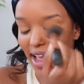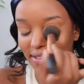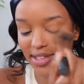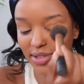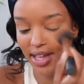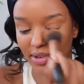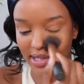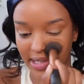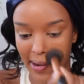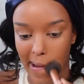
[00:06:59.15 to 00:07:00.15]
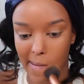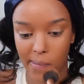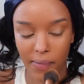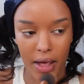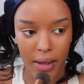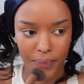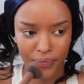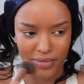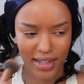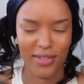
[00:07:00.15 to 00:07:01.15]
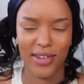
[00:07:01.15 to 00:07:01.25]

Every single day on Instagram, um, on